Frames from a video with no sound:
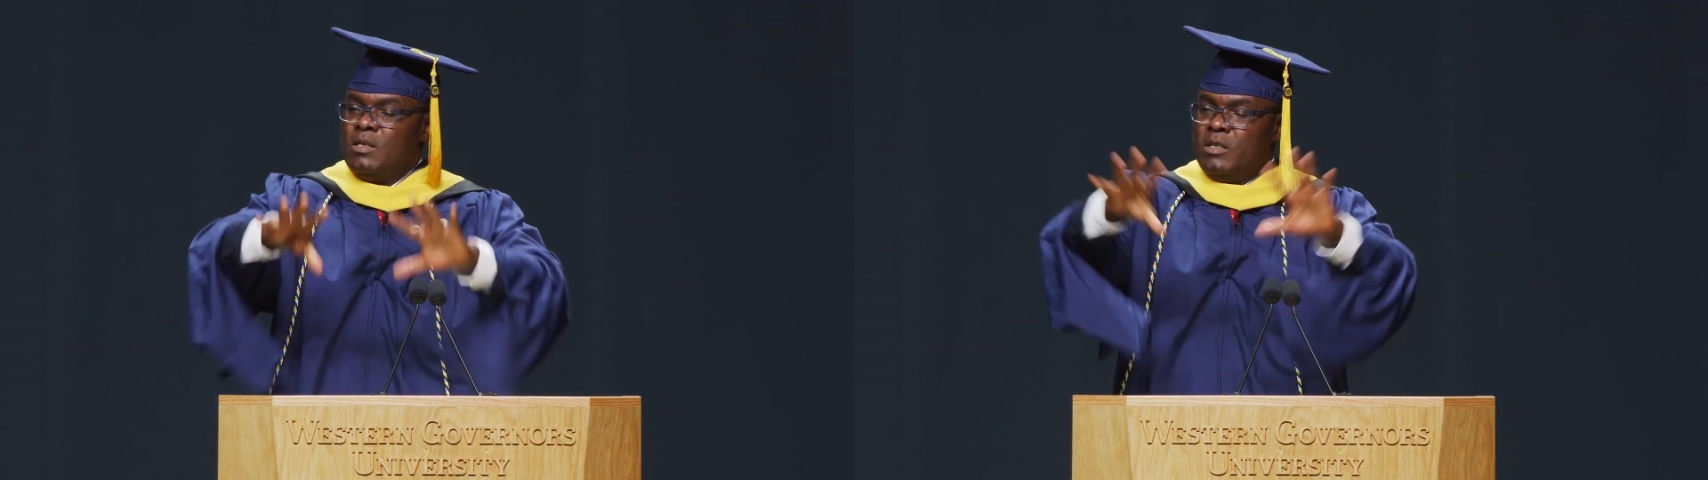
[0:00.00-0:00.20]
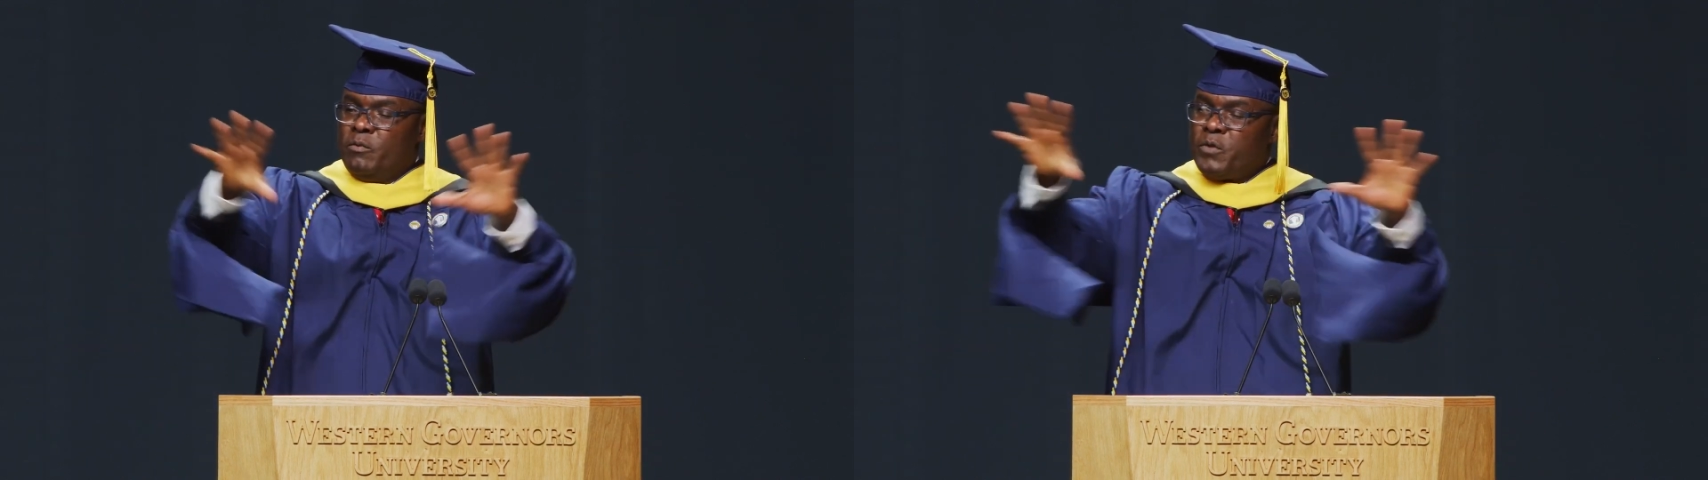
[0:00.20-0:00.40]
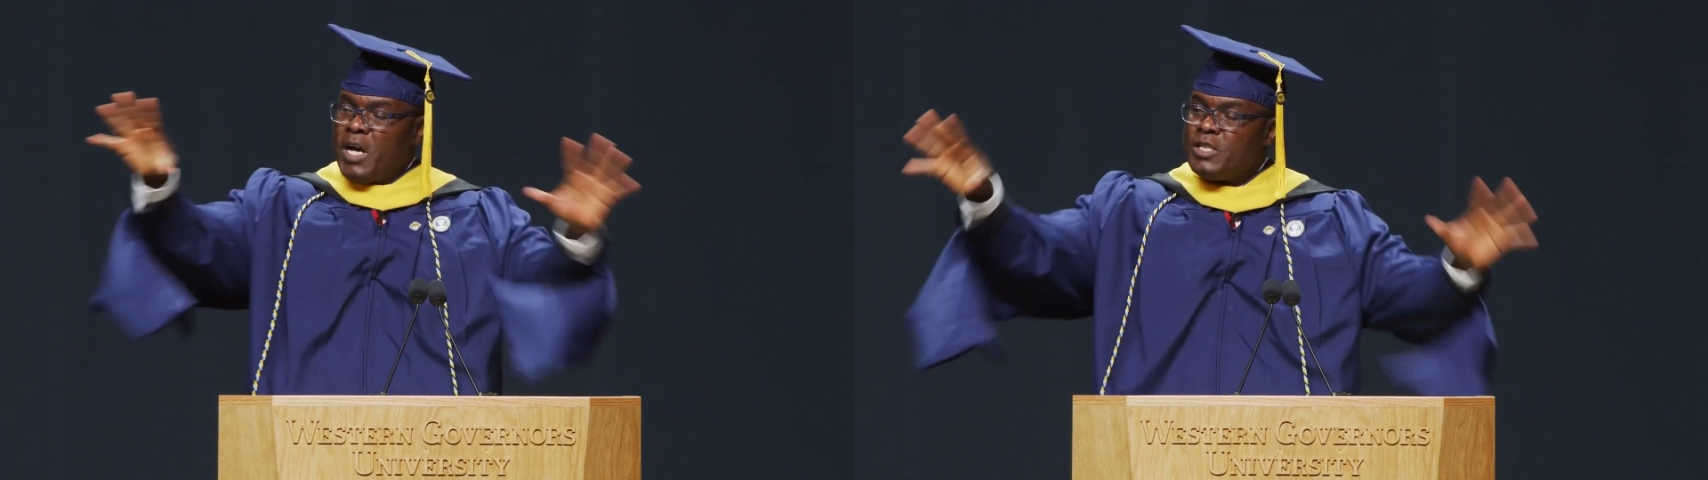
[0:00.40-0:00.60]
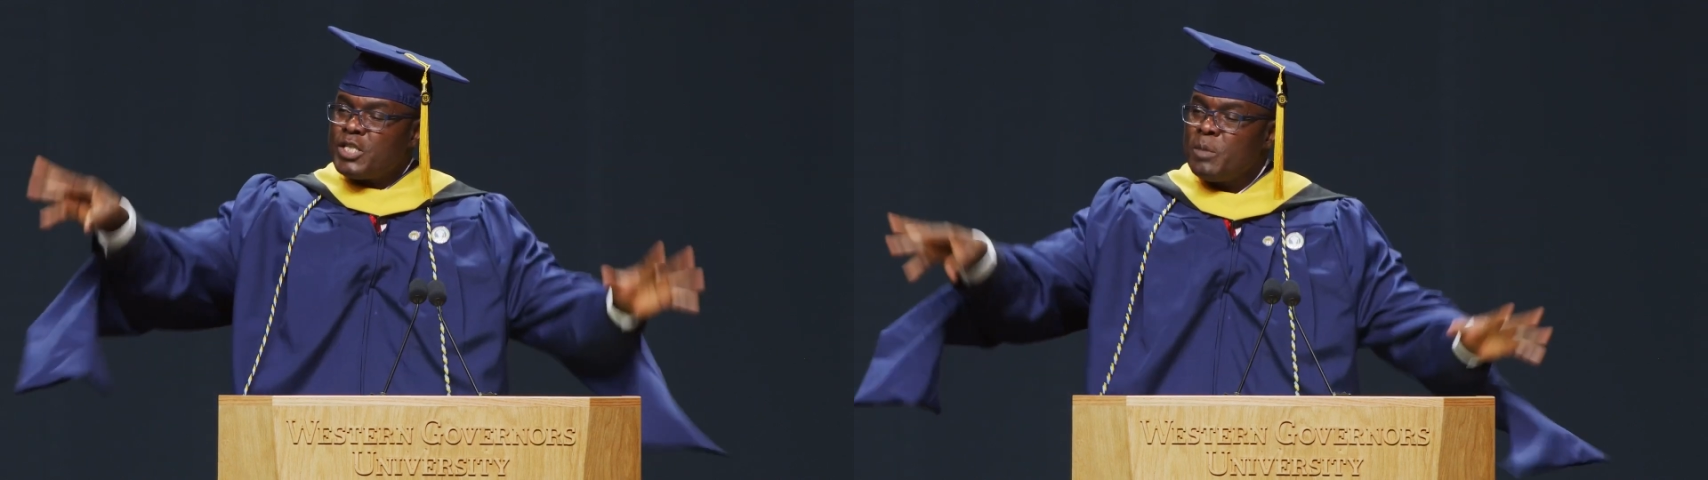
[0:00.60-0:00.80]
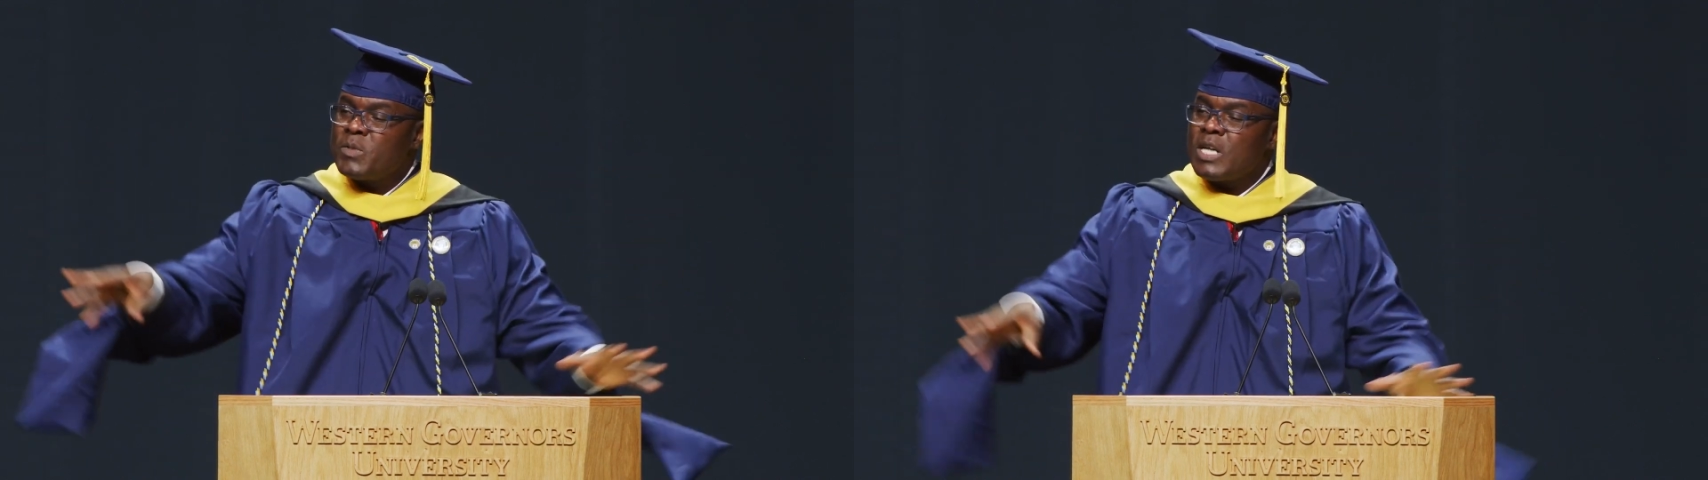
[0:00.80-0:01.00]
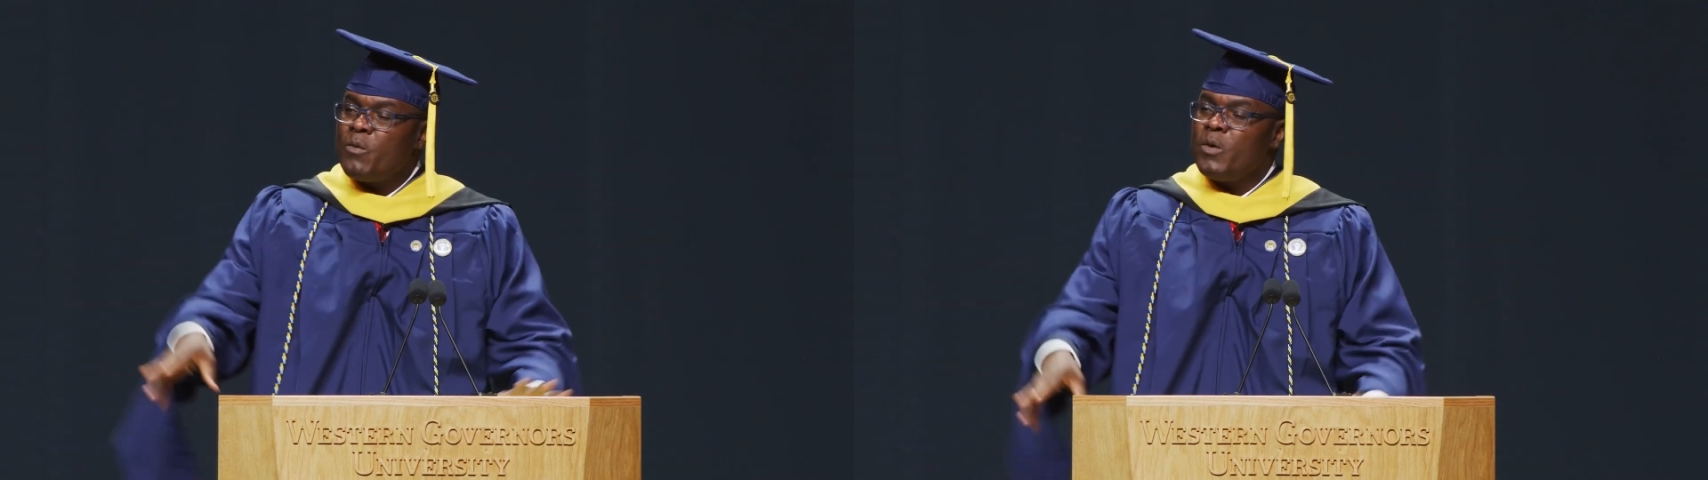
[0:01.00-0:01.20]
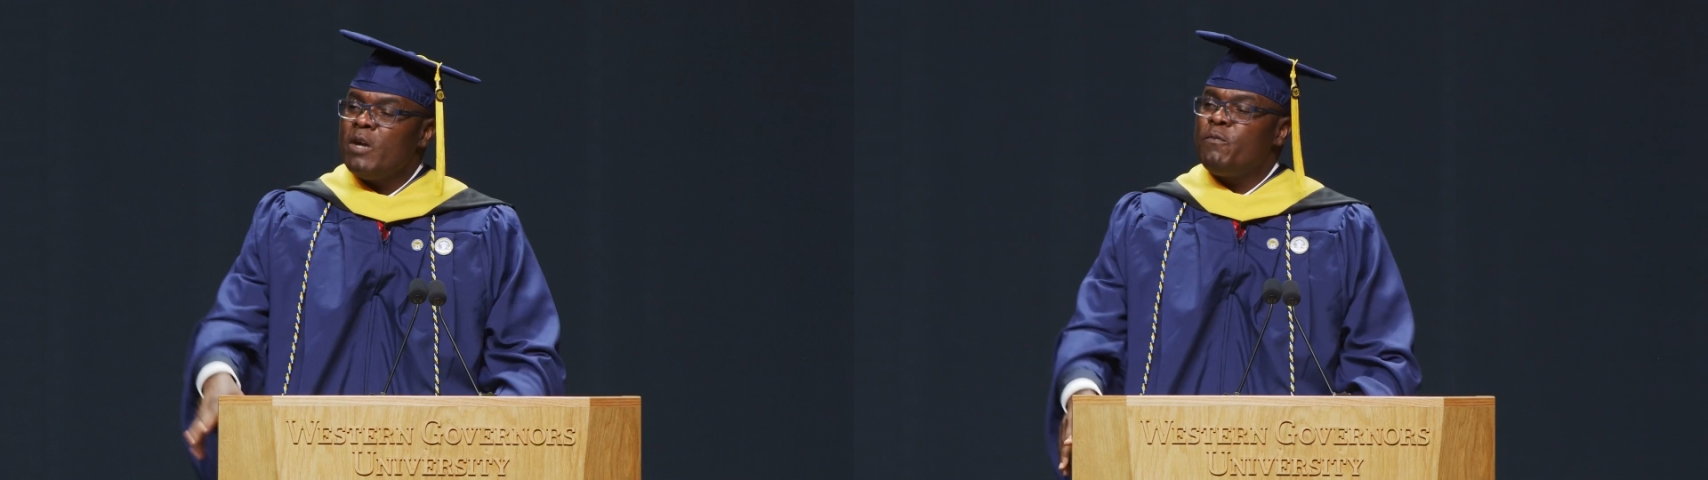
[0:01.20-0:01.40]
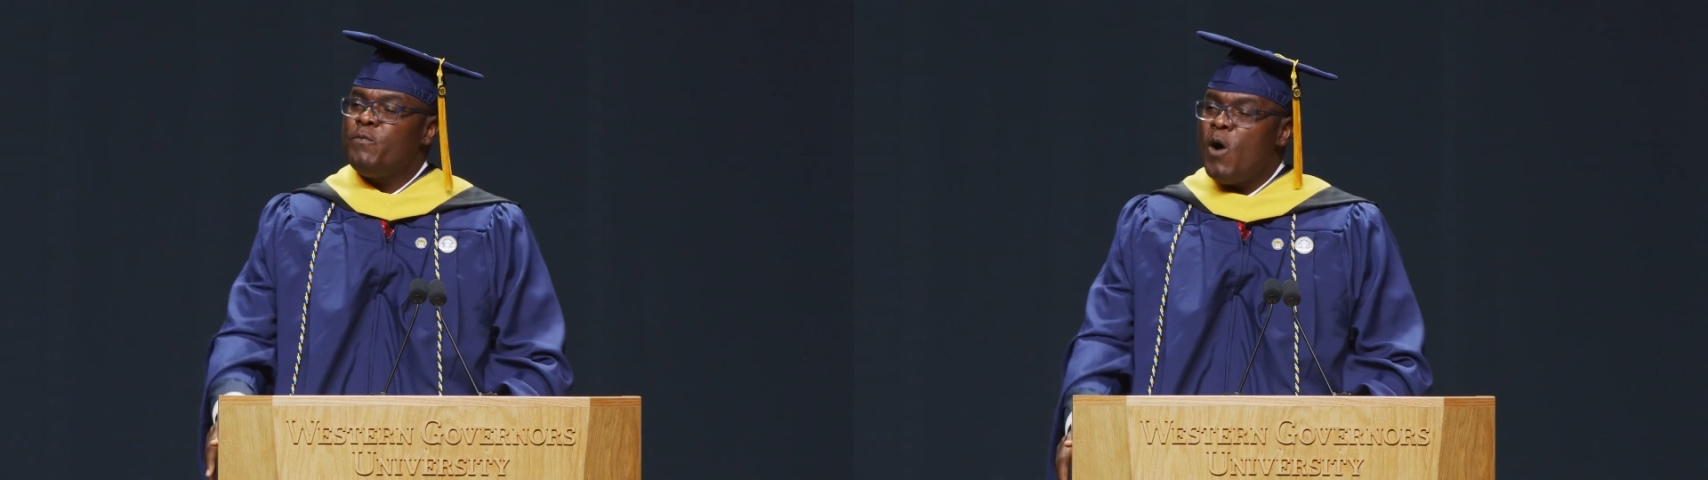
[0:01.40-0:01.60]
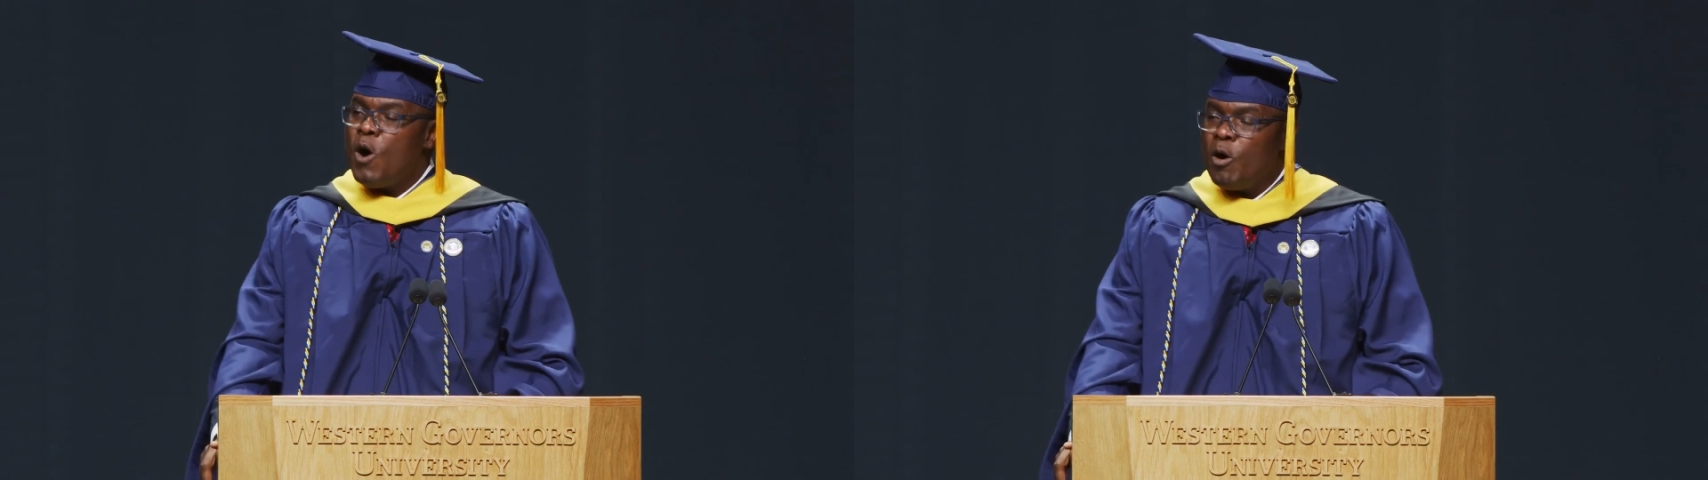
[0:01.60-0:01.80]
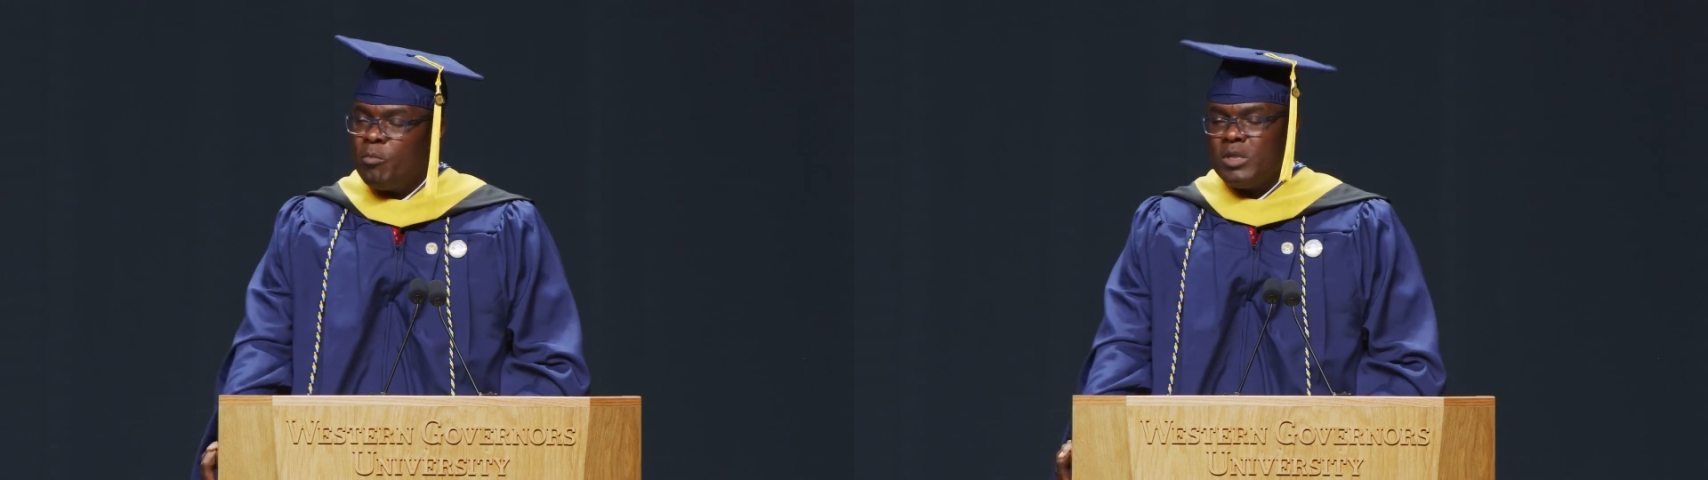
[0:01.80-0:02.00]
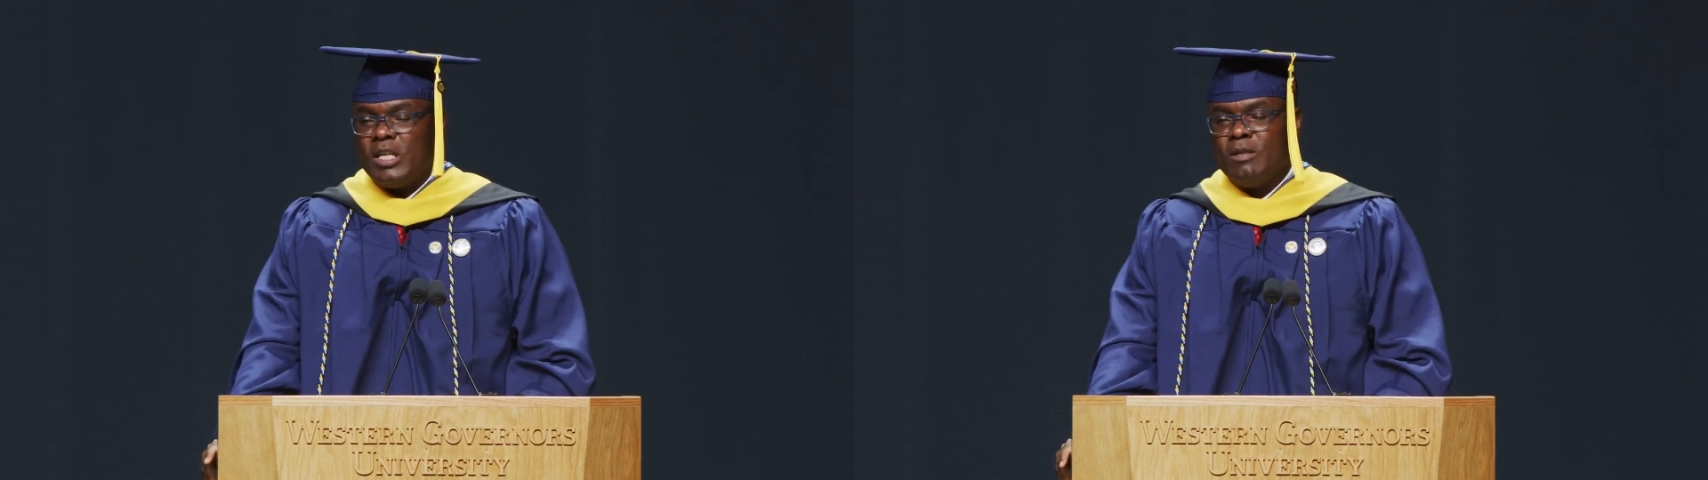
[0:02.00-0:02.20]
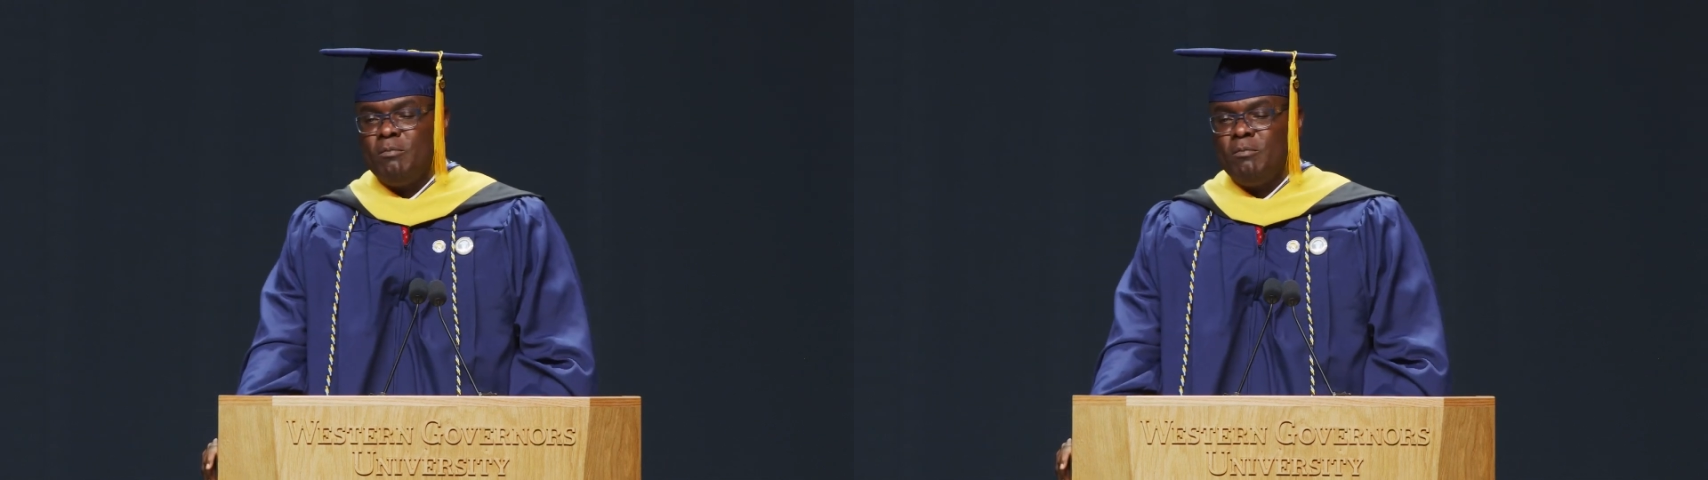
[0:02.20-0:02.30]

the friendships that we have formed